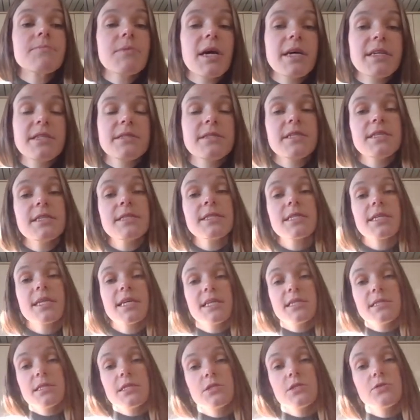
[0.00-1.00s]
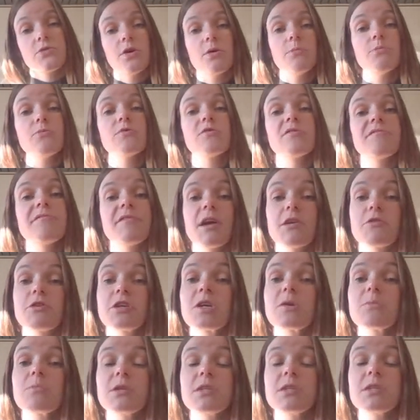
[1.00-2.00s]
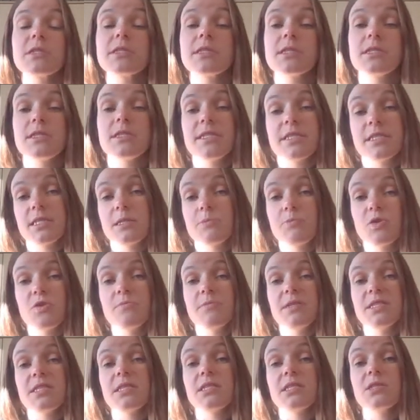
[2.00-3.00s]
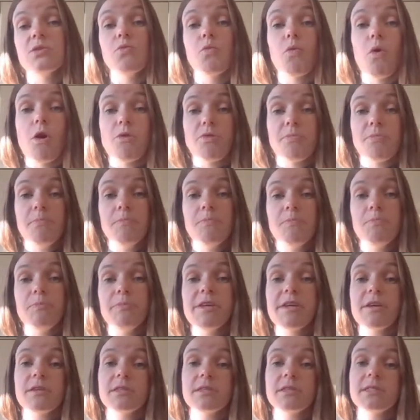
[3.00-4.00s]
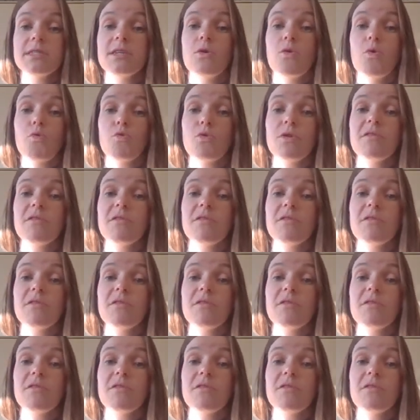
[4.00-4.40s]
And in this case, the number of variables in the experiment is 1, because the only